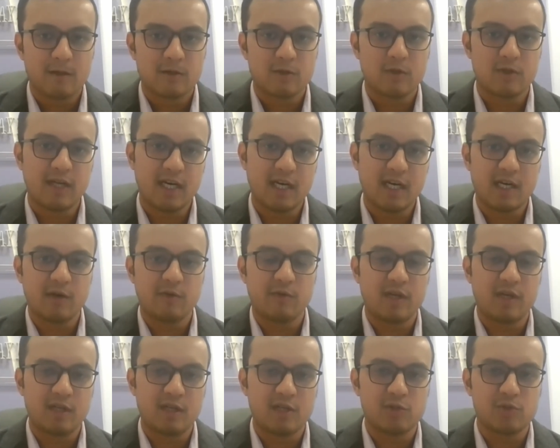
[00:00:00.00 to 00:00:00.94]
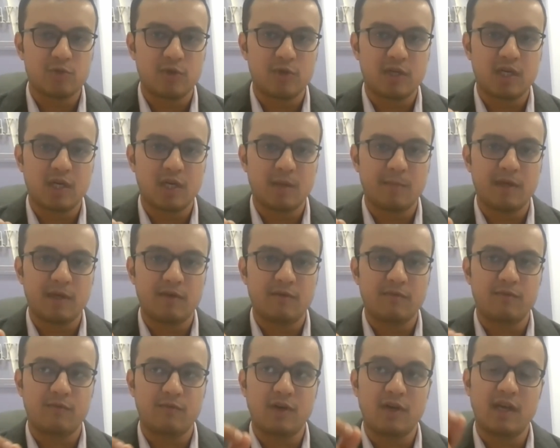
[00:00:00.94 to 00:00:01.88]
So that awareness should come in
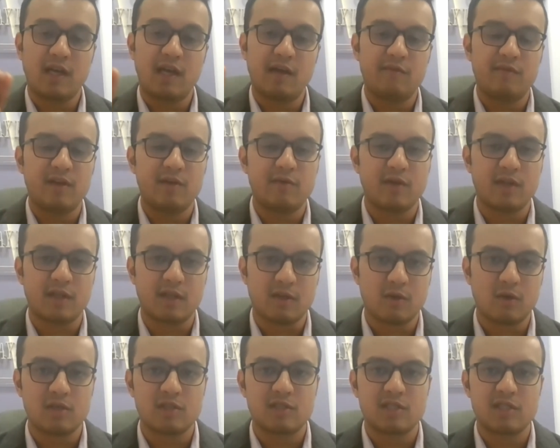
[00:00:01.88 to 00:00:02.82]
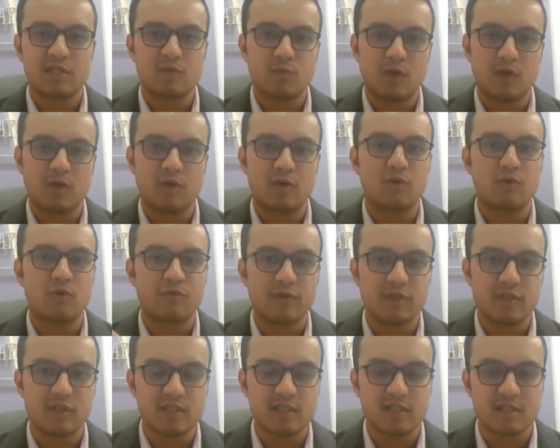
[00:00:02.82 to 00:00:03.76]
for everyone, not just 1 or 2
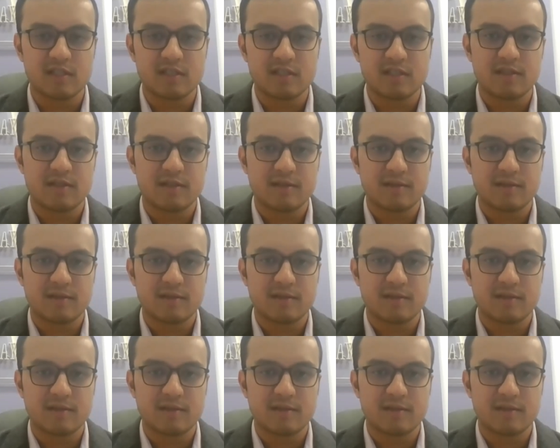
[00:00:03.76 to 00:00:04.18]
physicians.